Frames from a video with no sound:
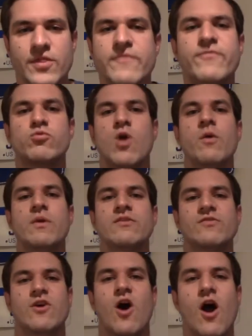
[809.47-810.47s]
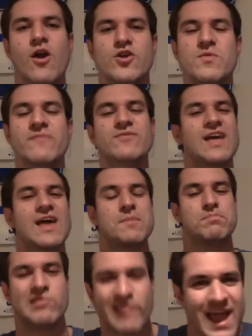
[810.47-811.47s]
The Ferrari is a car you have to kind
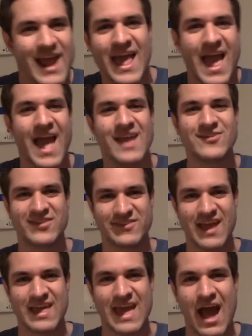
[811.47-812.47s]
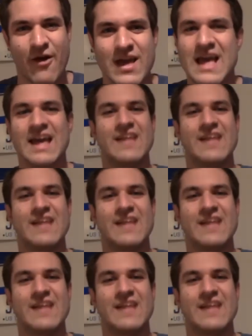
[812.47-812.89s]
of plan ahead to take out.